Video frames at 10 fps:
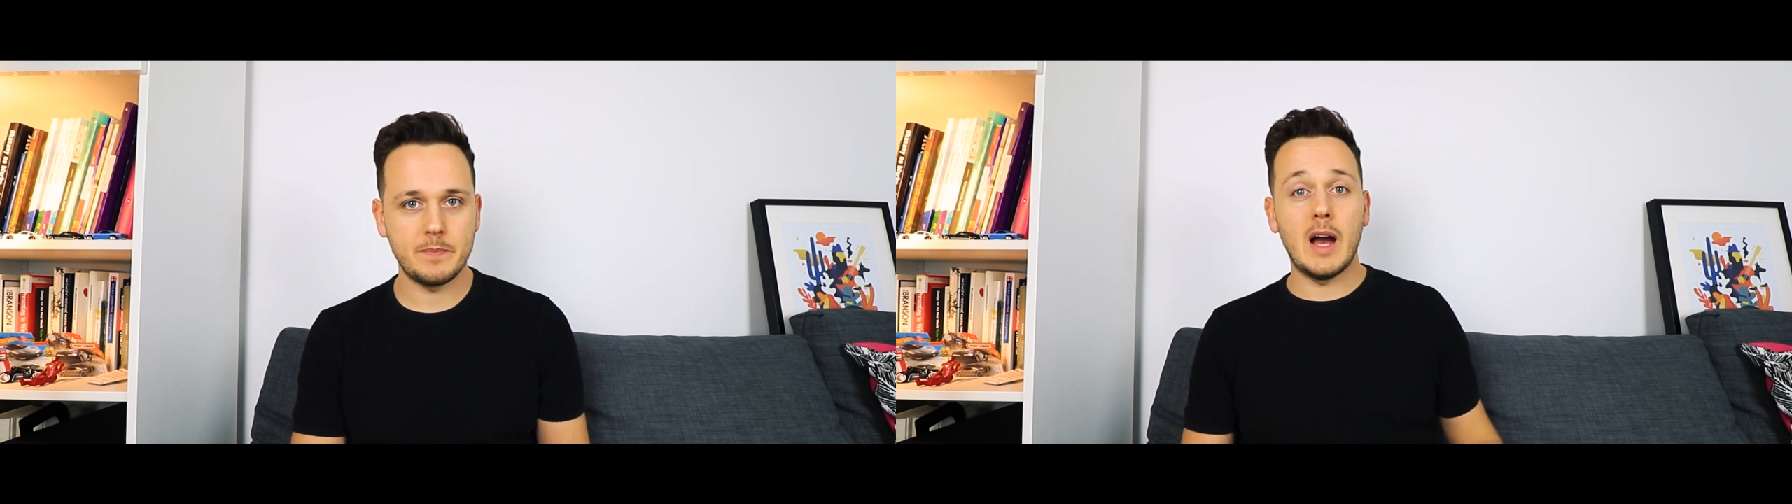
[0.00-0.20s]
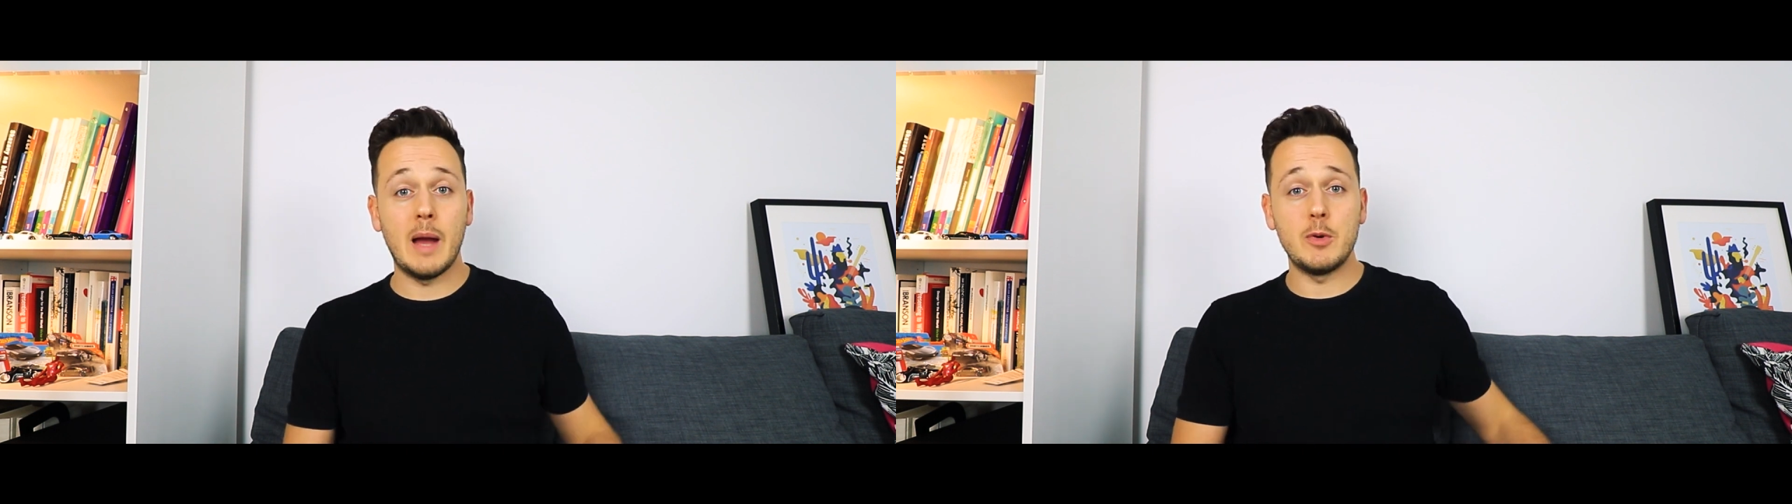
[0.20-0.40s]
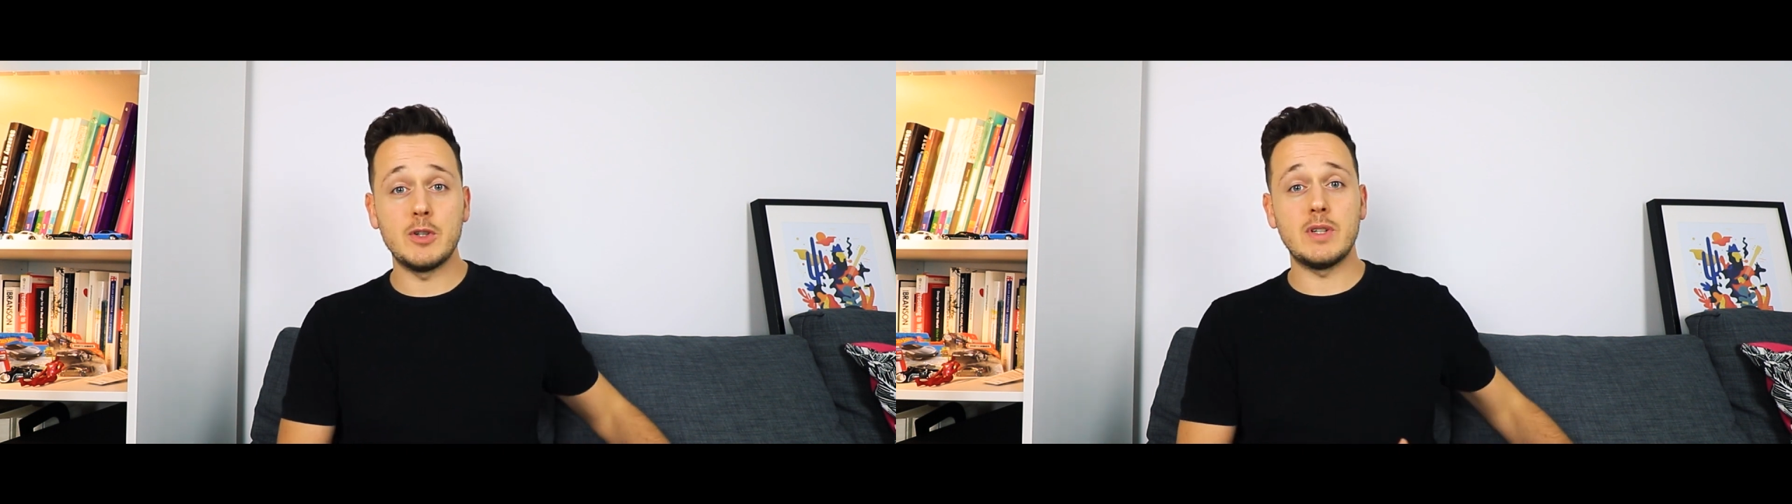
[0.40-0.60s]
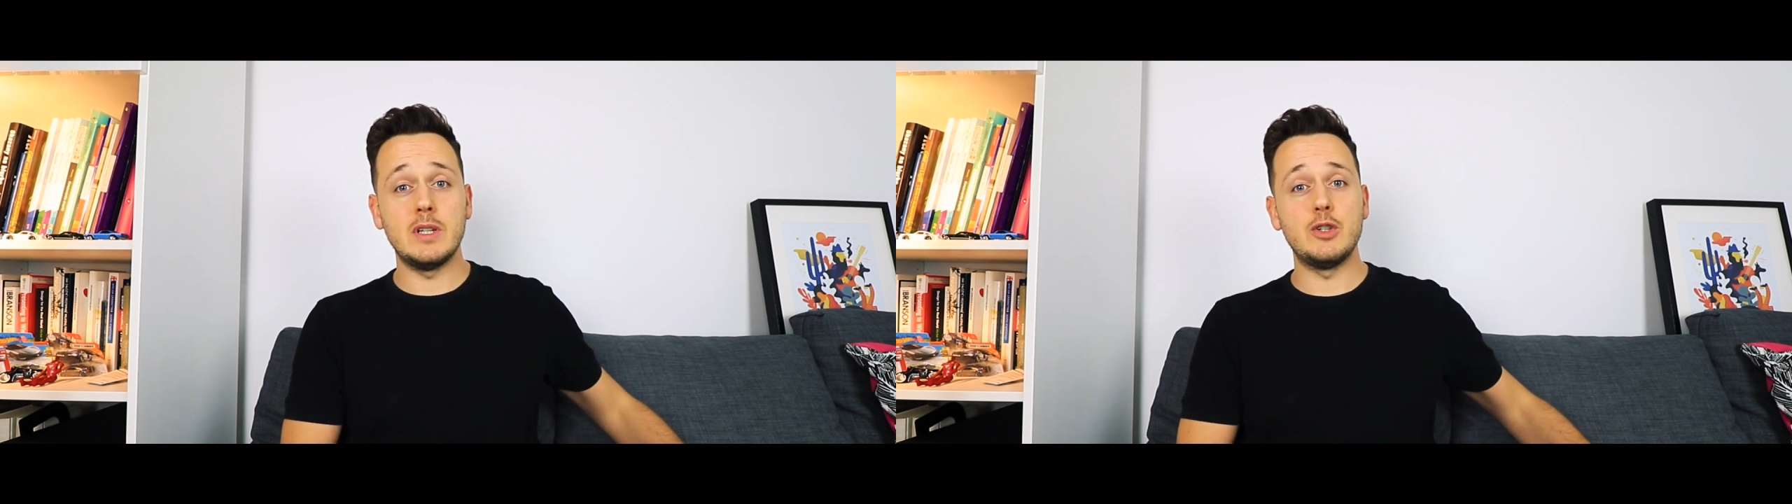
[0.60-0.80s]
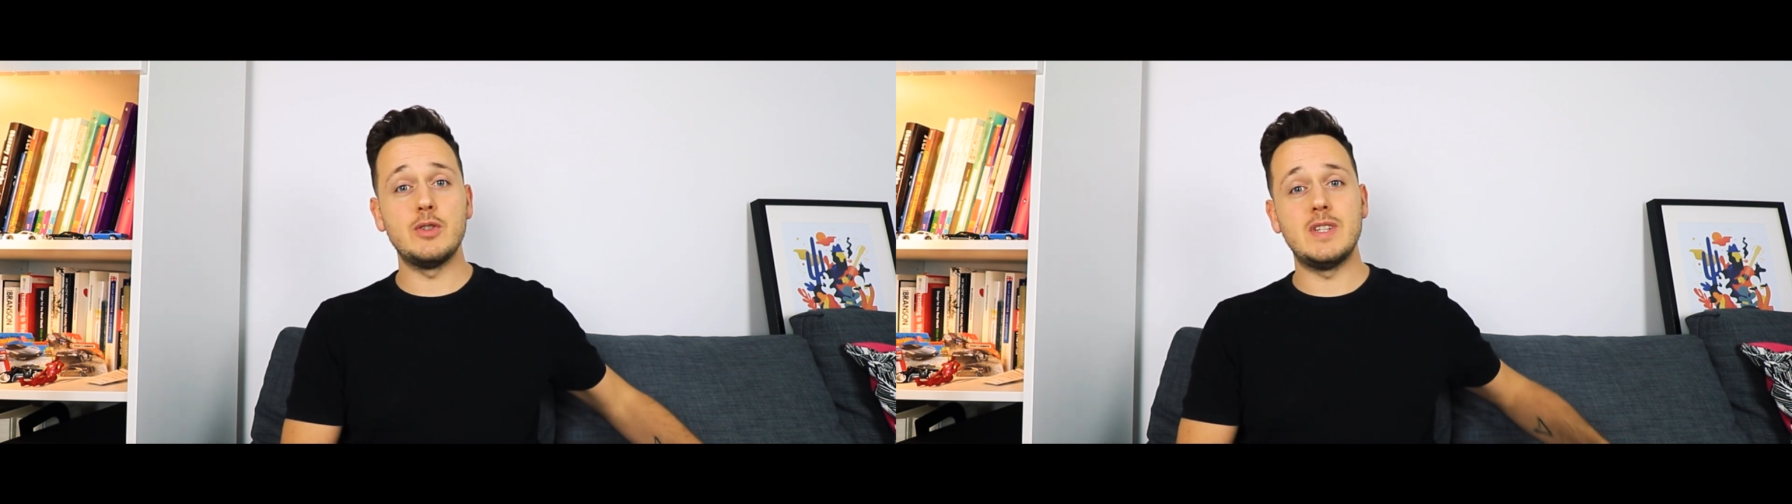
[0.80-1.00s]
I
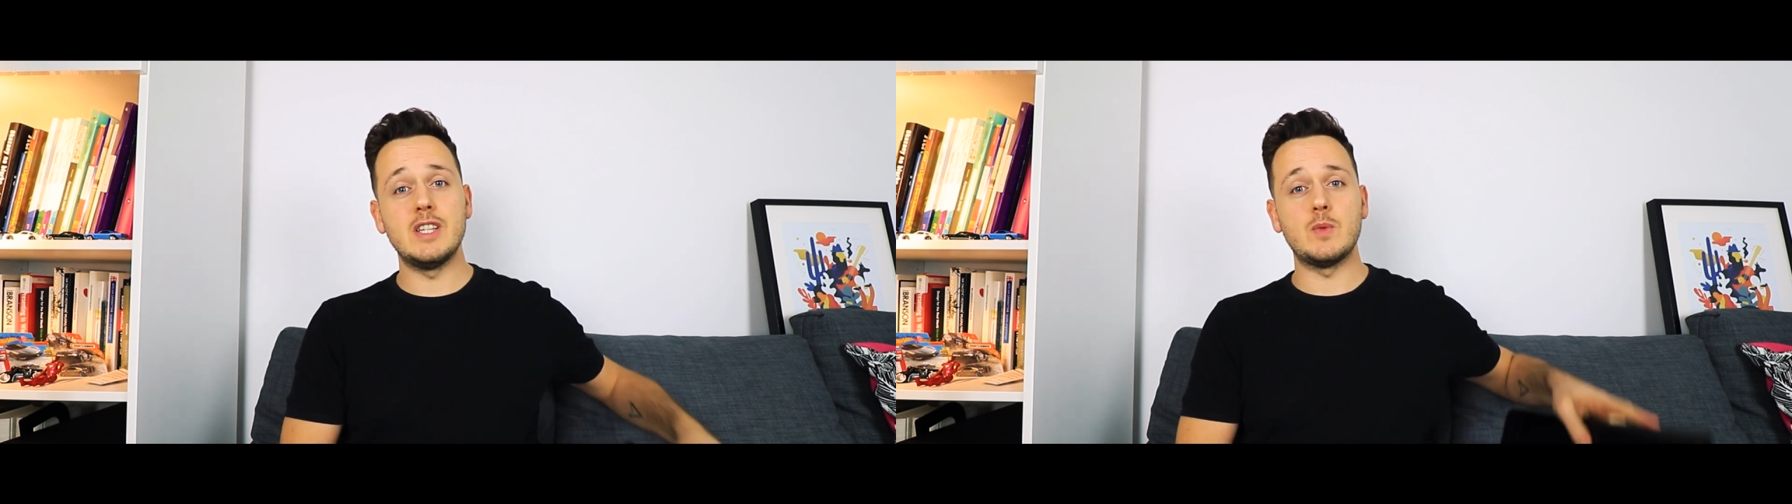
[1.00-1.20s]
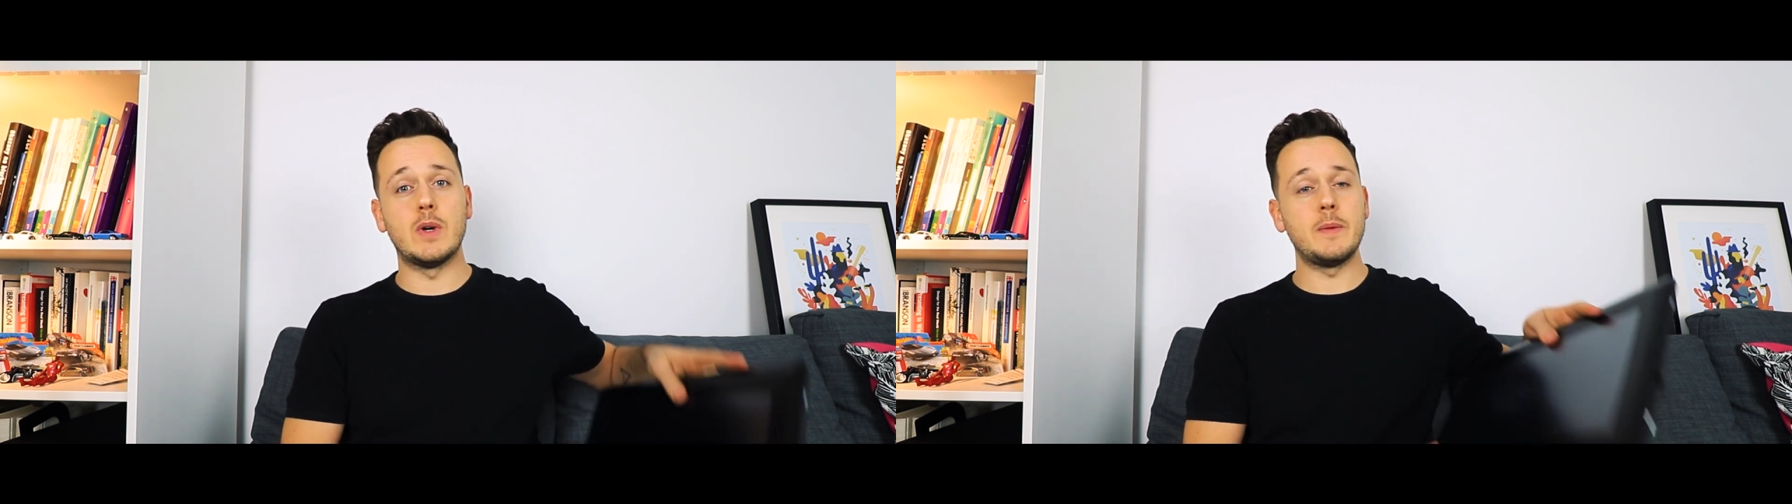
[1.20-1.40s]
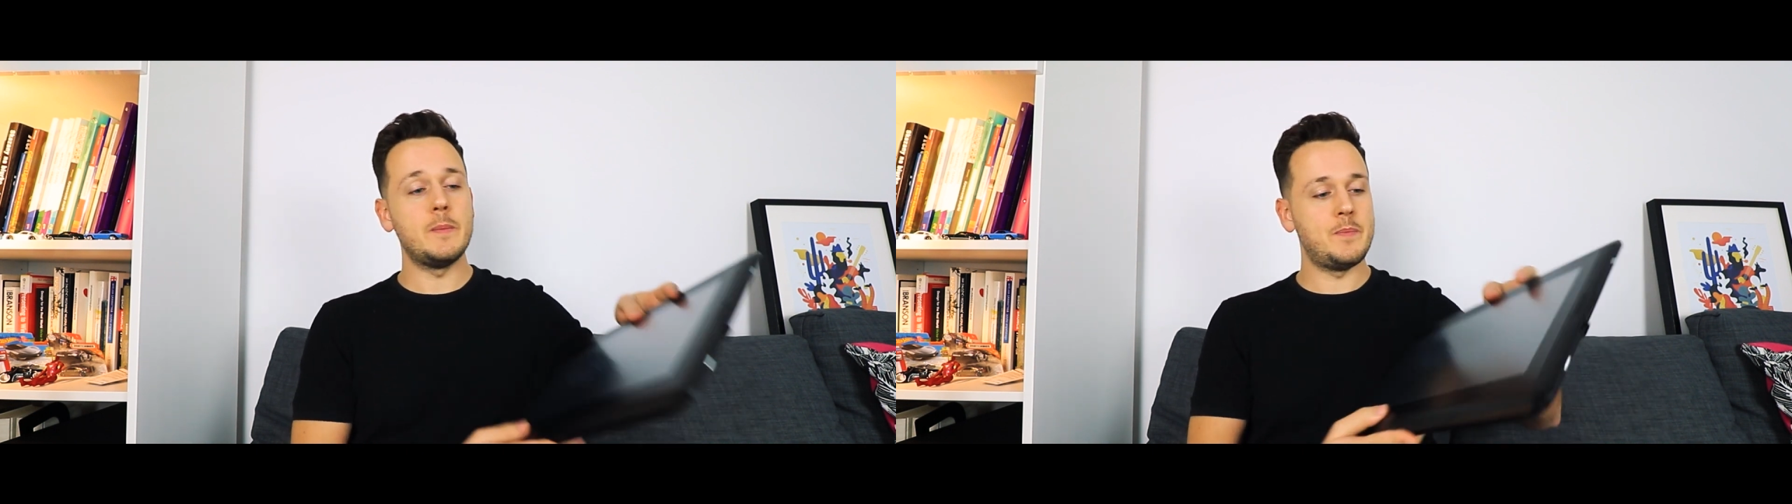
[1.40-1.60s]
personally use this one,